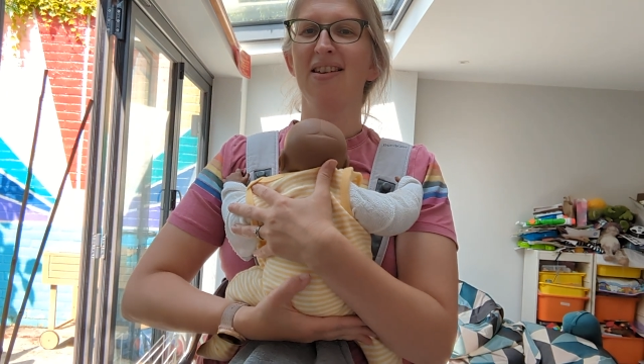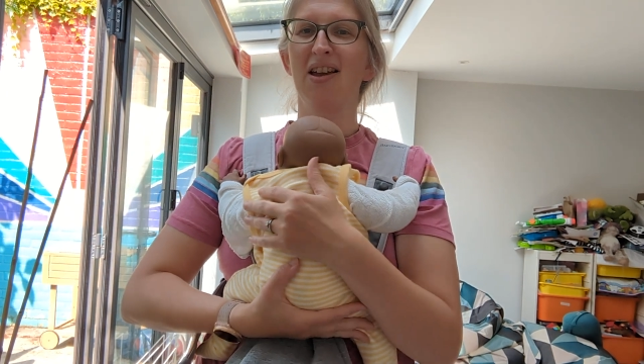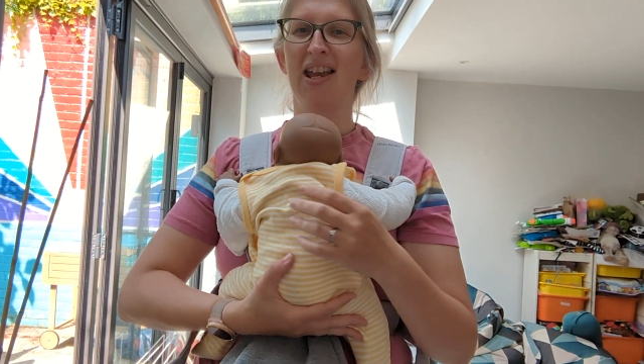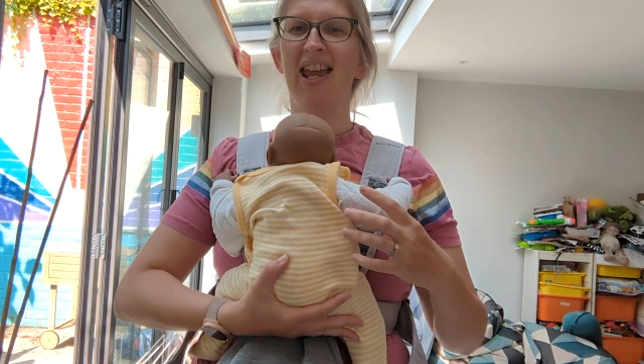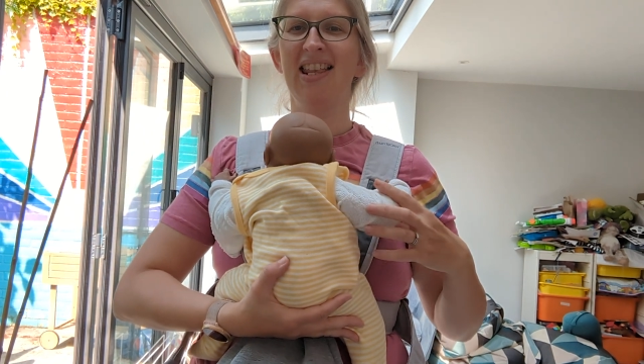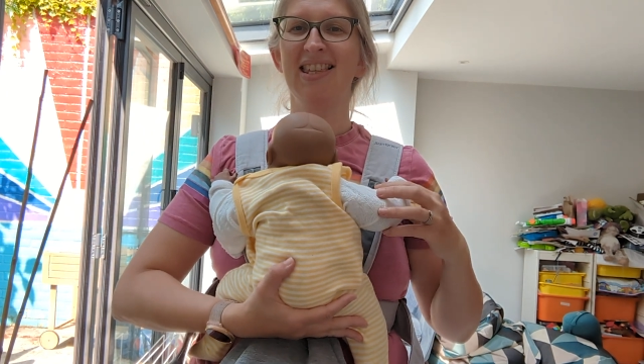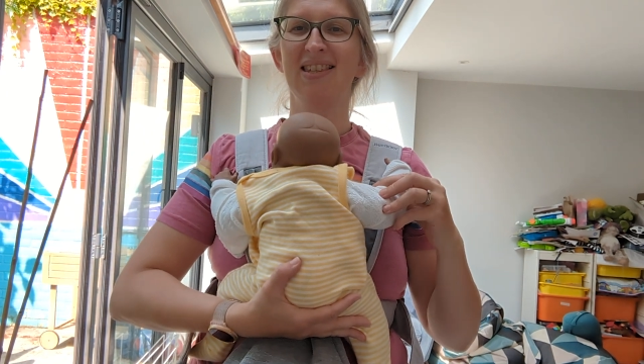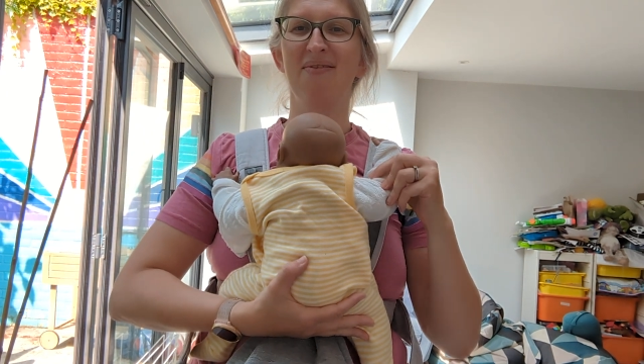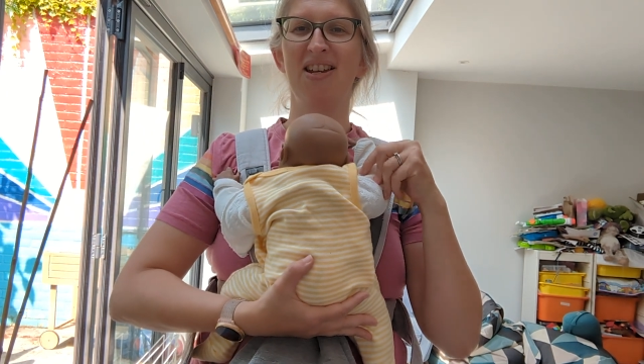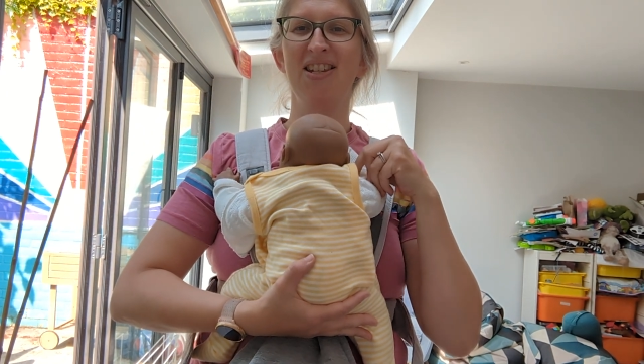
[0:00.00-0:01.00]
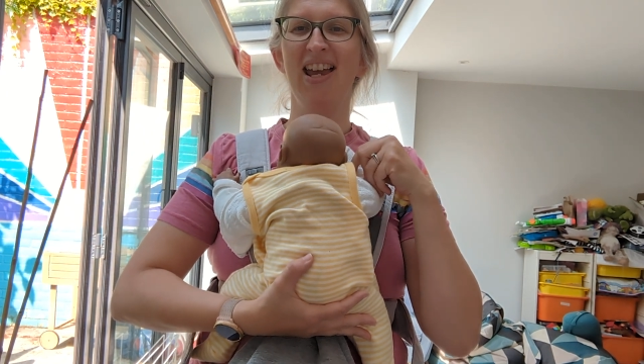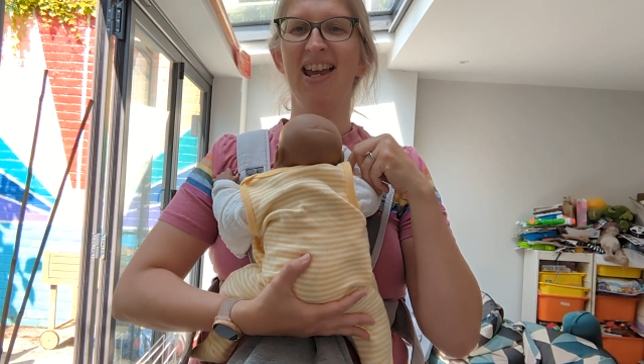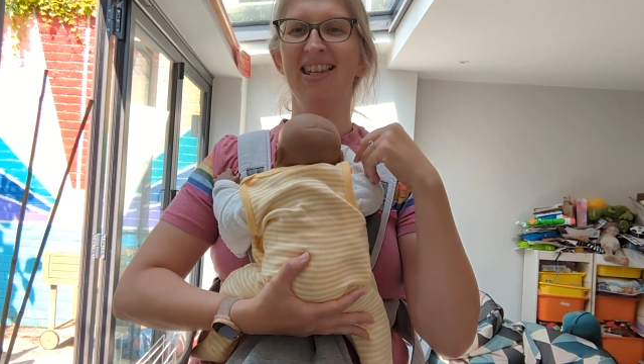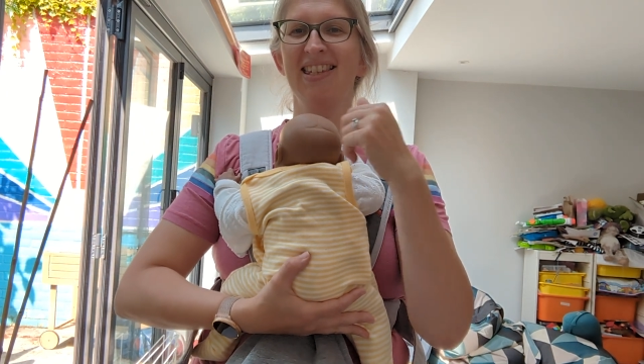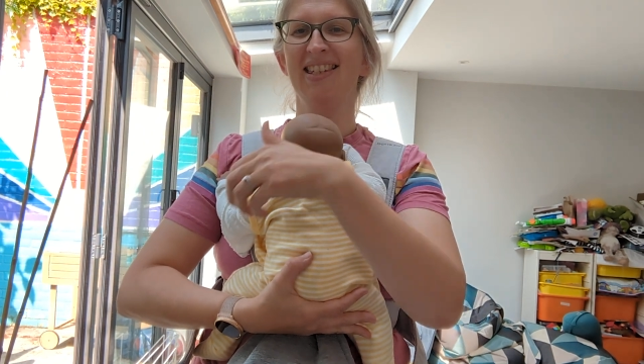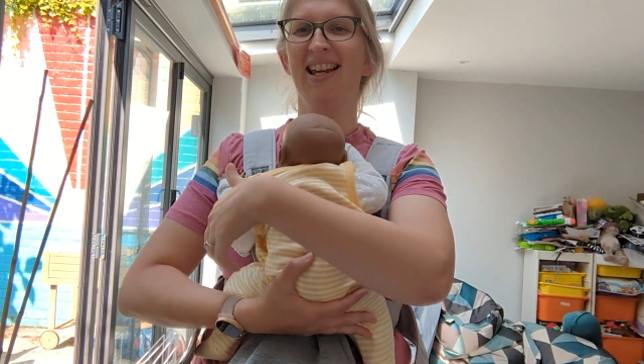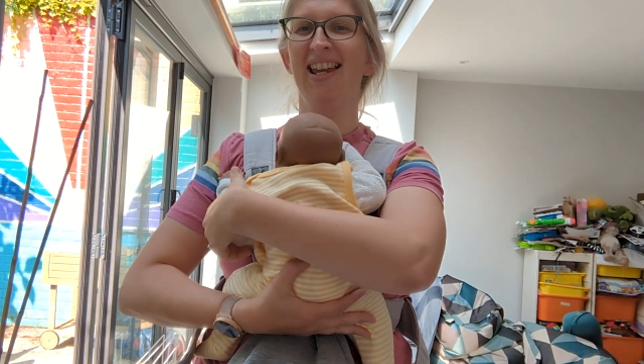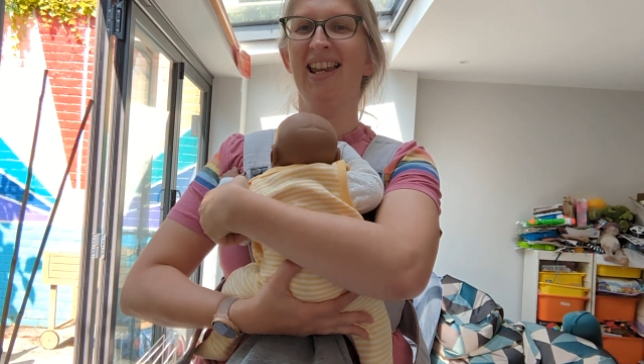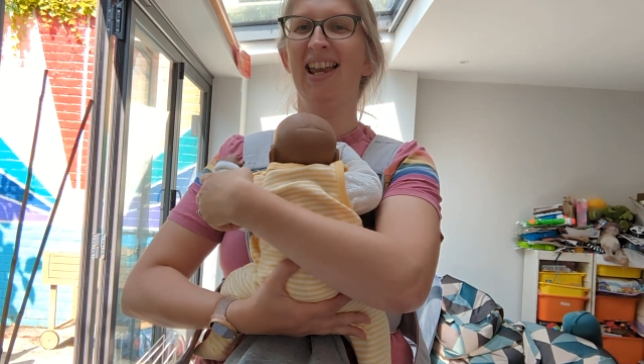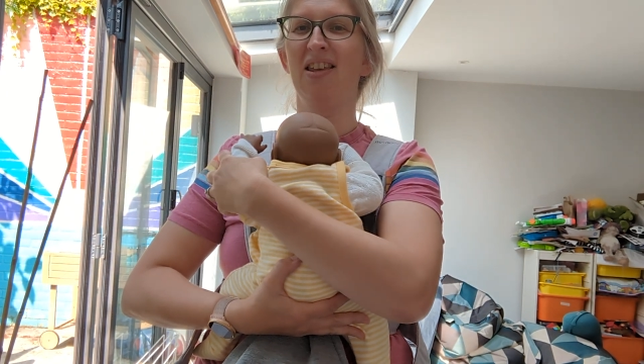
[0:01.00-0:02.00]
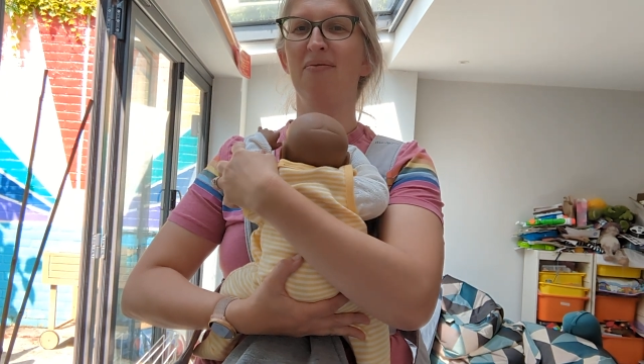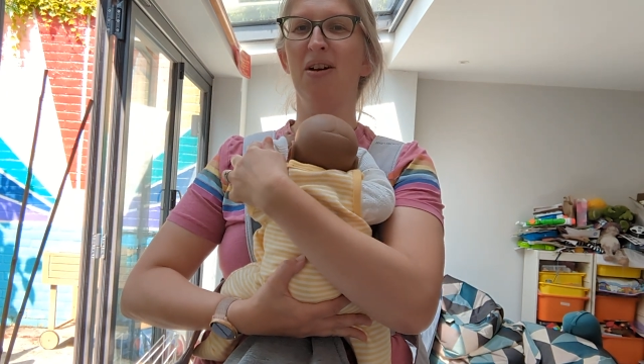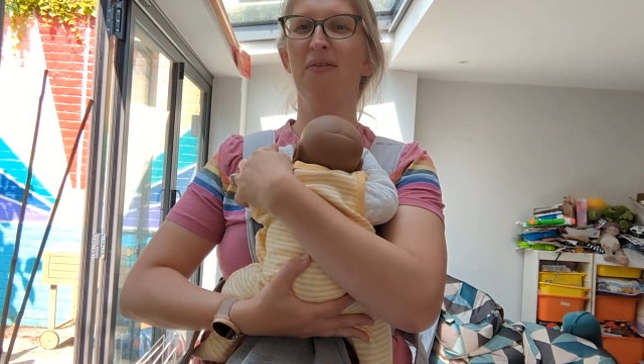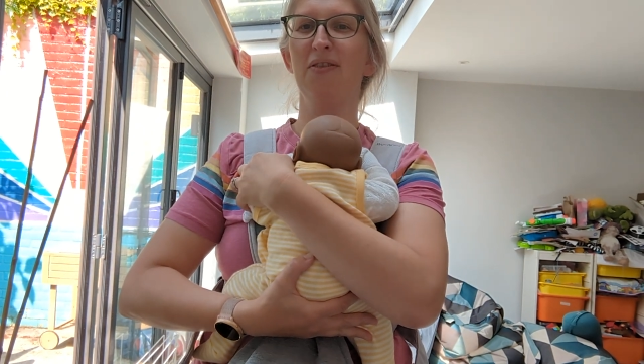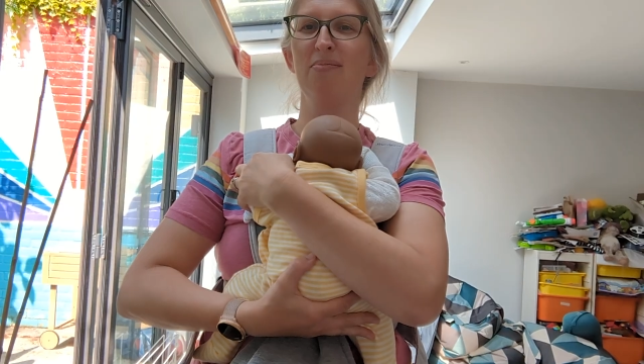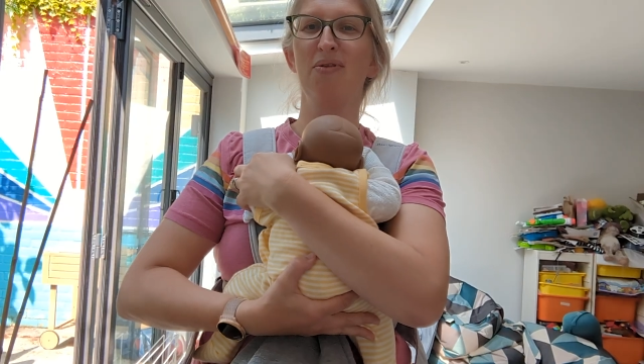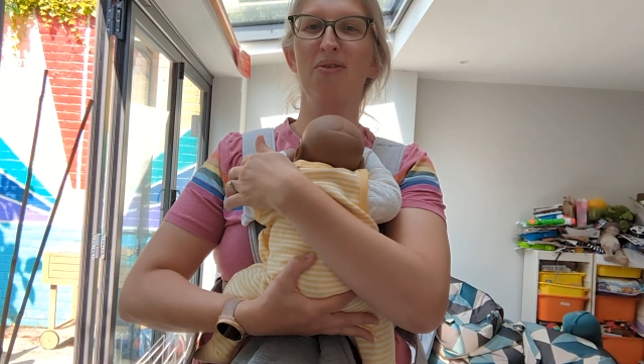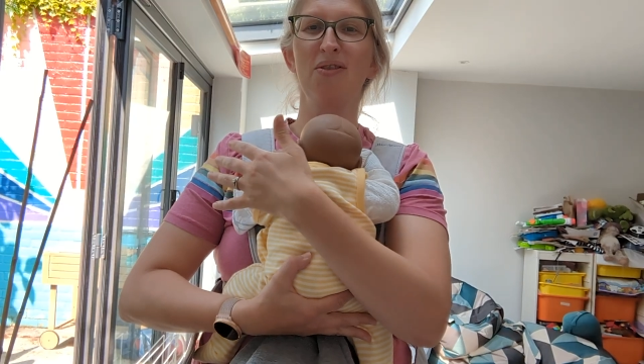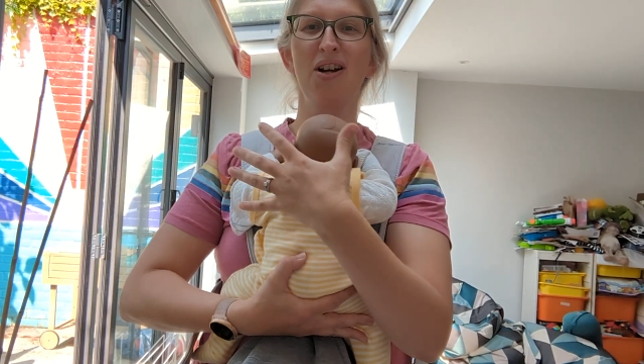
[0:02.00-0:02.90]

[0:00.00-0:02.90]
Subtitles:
against my chest. I can get them comfortable.